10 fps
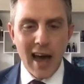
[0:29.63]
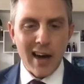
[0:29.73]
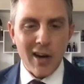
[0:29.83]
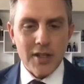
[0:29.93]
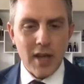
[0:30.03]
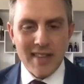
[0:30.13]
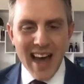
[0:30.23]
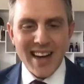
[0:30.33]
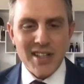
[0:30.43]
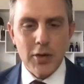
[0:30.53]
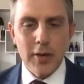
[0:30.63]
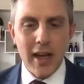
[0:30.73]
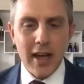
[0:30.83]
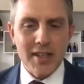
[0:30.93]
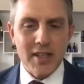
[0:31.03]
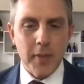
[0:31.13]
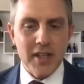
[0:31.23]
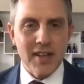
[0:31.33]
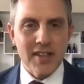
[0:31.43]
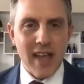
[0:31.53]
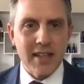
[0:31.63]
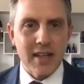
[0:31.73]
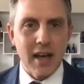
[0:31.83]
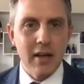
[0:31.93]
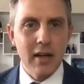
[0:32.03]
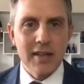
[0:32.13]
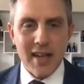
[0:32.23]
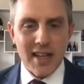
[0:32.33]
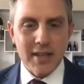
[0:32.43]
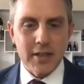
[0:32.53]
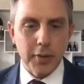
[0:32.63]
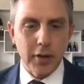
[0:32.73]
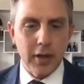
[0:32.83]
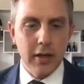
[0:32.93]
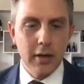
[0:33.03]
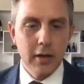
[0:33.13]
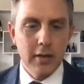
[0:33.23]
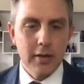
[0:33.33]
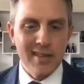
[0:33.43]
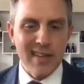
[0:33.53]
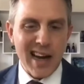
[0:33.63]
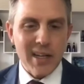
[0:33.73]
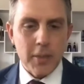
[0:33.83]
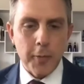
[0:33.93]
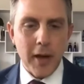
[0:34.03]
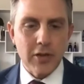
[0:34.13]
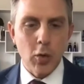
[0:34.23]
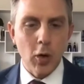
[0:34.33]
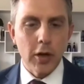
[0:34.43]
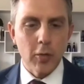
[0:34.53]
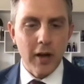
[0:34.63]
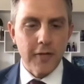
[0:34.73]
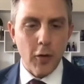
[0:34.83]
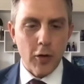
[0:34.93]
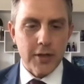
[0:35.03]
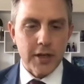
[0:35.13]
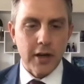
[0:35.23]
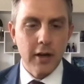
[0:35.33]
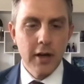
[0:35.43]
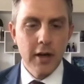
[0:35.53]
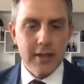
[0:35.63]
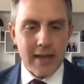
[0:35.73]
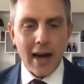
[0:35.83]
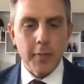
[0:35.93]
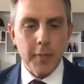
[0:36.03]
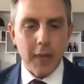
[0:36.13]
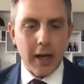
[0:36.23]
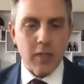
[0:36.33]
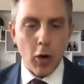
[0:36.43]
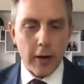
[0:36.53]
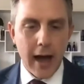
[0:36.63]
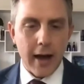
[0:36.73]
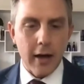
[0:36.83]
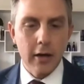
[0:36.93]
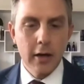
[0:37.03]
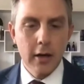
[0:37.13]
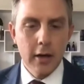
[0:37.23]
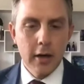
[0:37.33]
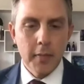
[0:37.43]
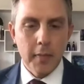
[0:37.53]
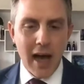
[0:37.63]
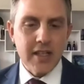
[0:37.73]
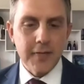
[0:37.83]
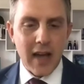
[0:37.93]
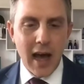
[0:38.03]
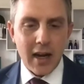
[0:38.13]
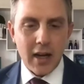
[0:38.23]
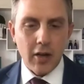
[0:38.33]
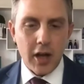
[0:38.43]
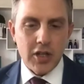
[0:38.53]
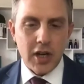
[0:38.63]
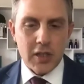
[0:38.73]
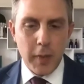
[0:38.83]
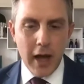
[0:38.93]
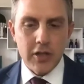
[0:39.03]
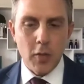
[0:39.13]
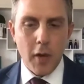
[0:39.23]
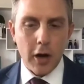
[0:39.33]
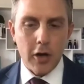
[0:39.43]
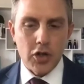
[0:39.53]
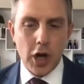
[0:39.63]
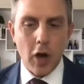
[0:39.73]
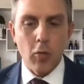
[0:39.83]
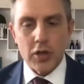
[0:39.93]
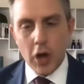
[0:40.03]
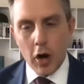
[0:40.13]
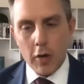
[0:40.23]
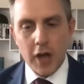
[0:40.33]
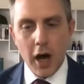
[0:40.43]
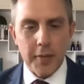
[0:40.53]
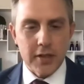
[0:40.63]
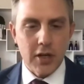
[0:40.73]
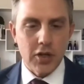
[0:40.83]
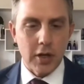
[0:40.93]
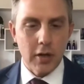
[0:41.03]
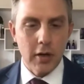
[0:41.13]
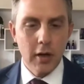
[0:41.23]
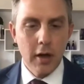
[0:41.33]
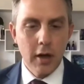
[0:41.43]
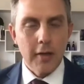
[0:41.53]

And data is unique as a business asset. It doesn't deplete. Data is perpetual and reinforcing. Data begets more data. Massive data collection expands your market share, which harms competition.